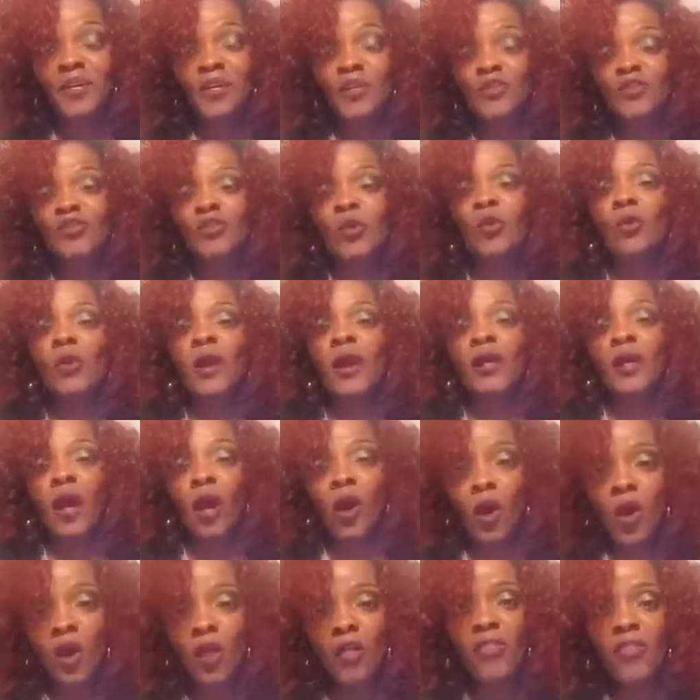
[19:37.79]
So
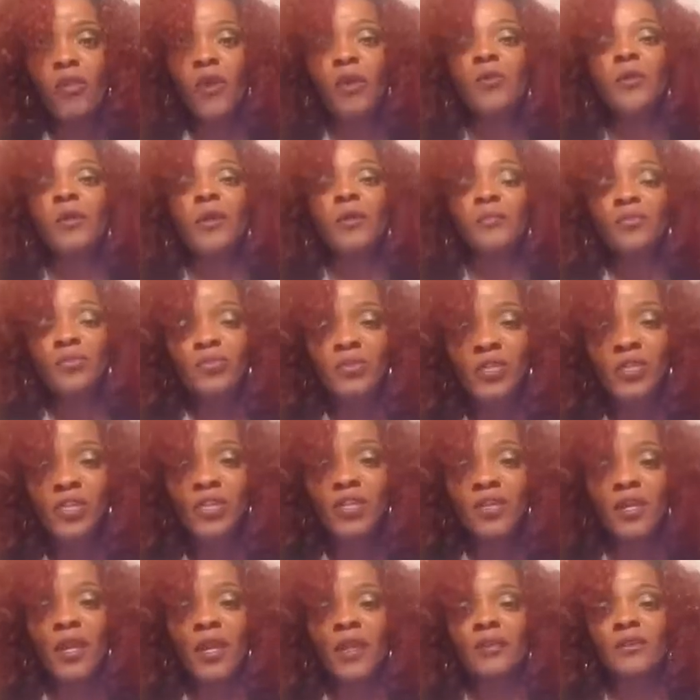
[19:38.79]
although we
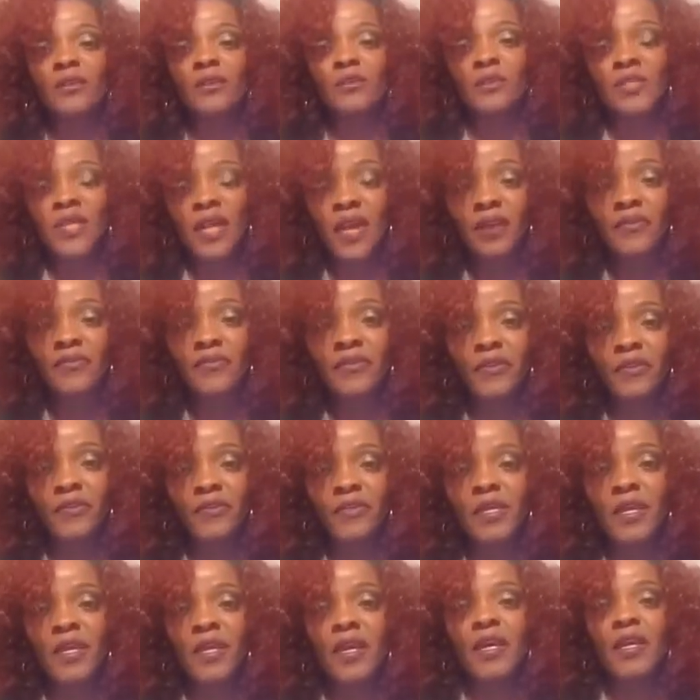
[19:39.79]
appreciate those
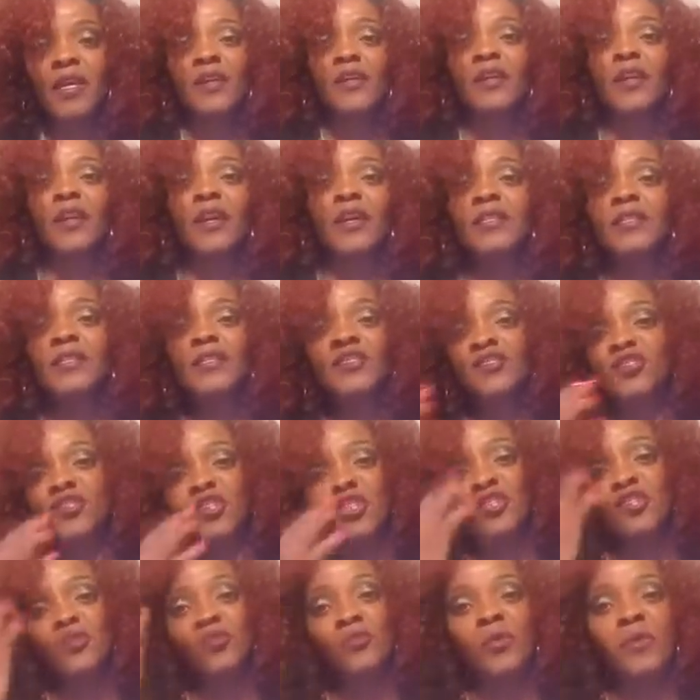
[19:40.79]
efforts, it's
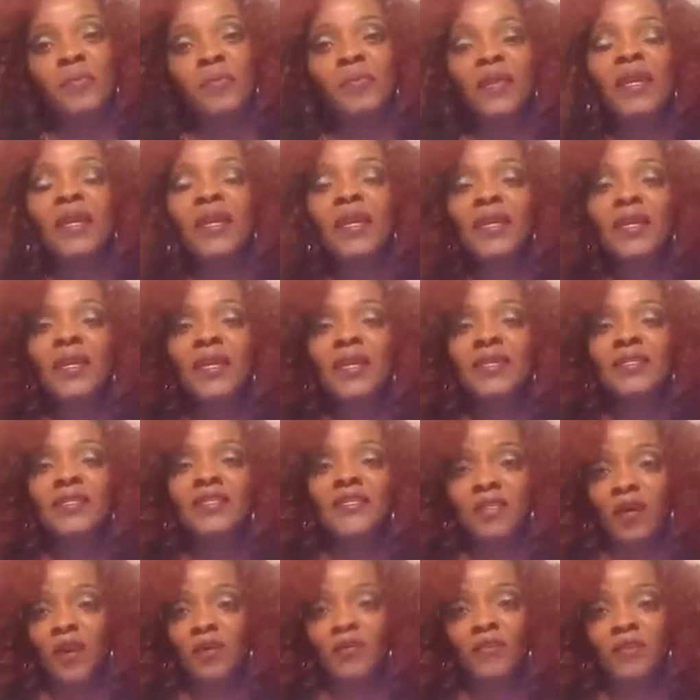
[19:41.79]
just repeating
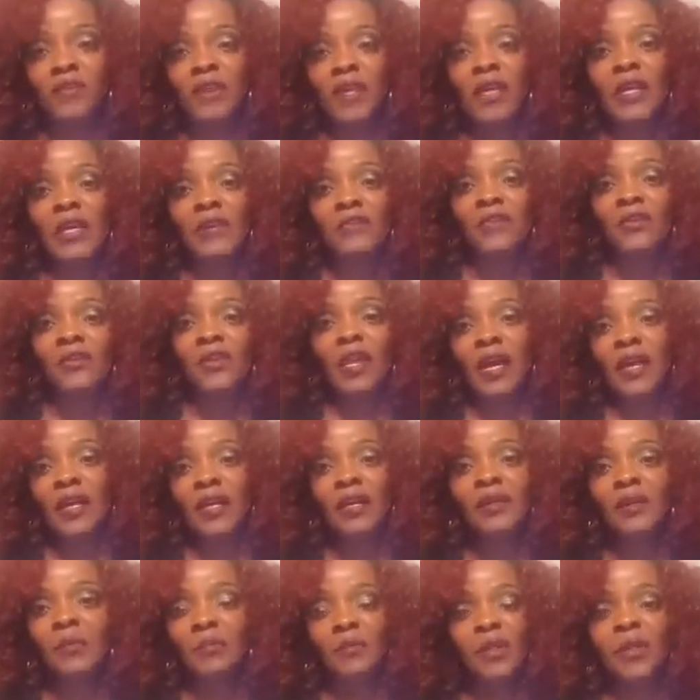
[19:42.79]
itself. If you're not going
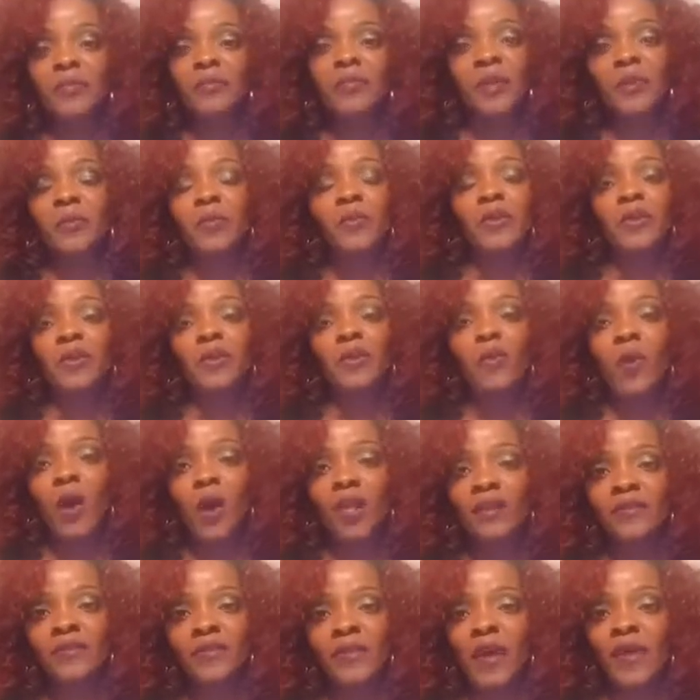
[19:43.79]
to bring people that are
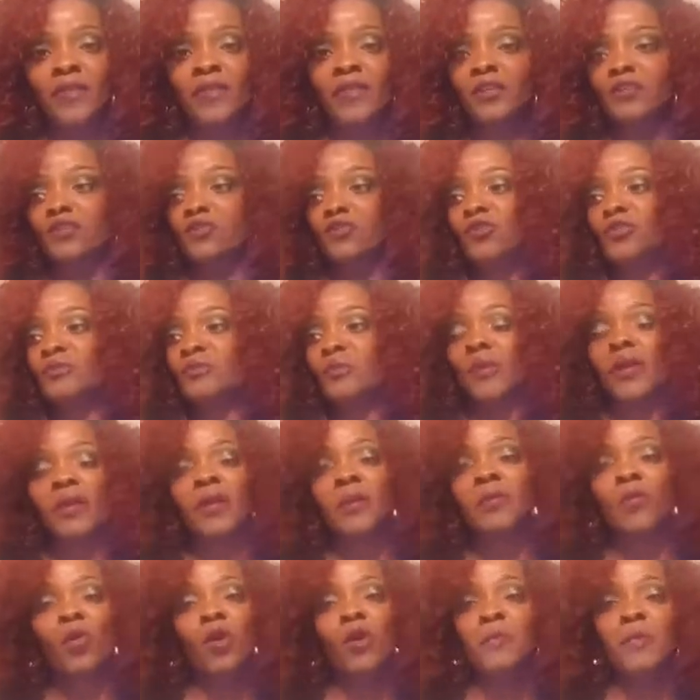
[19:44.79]
qualified, then you're just bringing
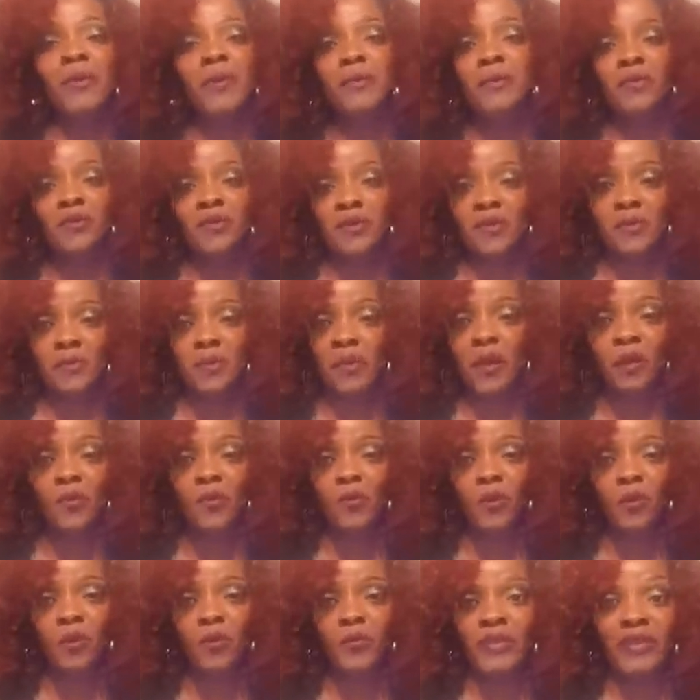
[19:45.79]
more people to the
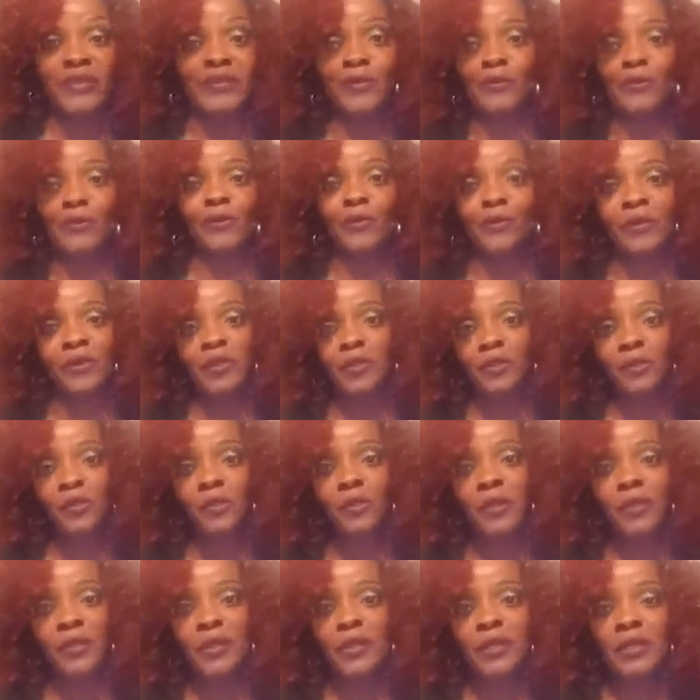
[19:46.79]
payroll that don't know what they're
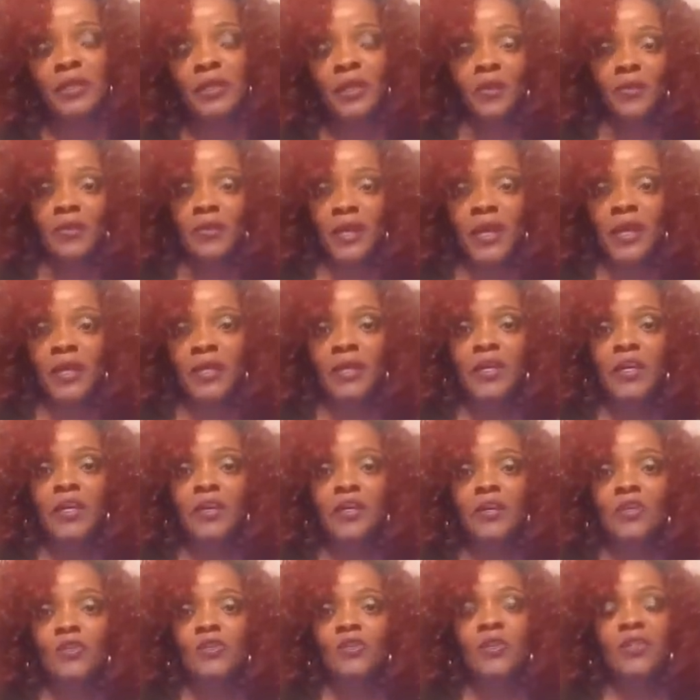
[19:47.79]
doing. Okay?
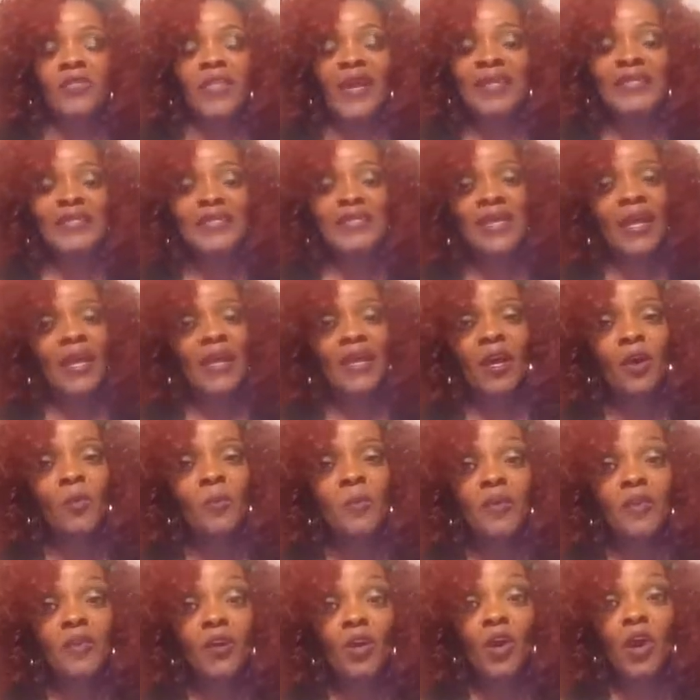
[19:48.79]
So that's not
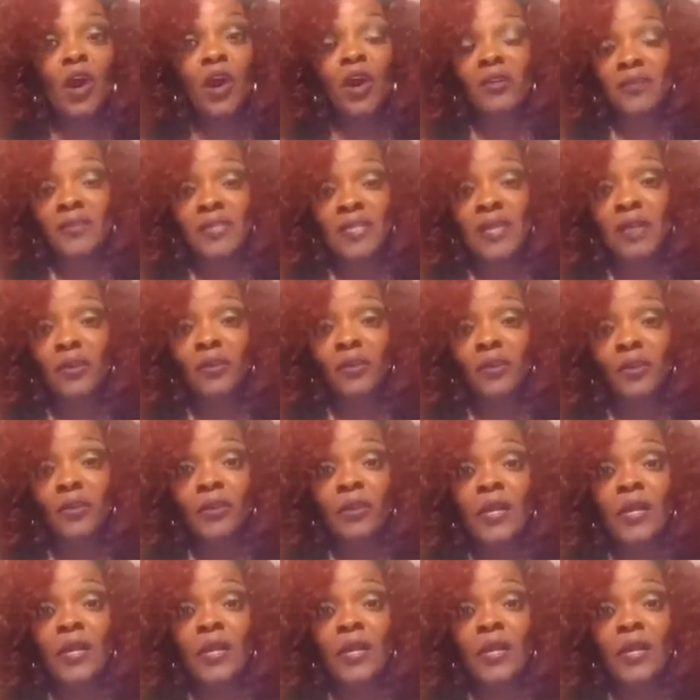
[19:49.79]
helping the cause either.